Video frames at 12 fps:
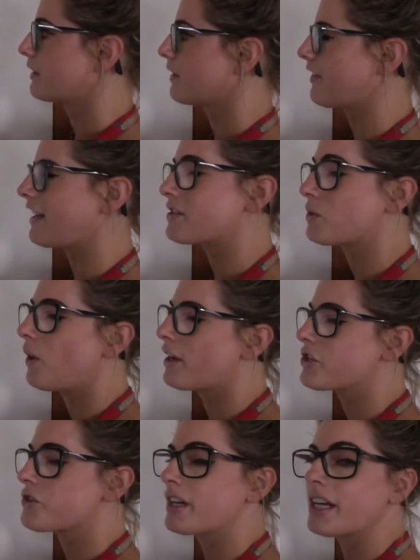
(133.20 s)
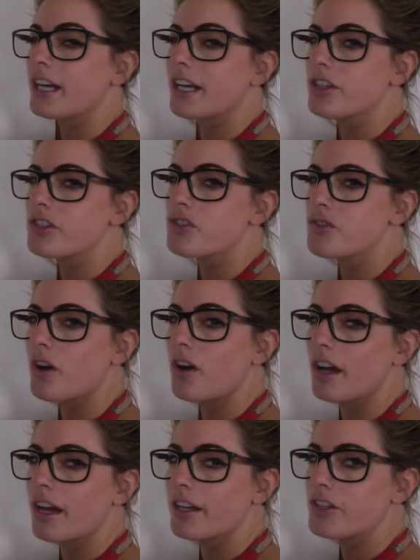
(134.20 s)
That's quite tricky. Just
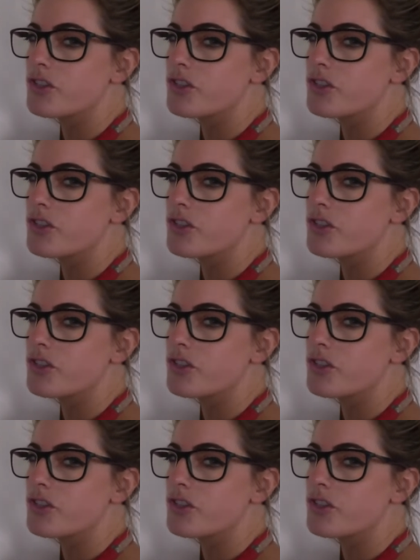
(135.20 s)
try it.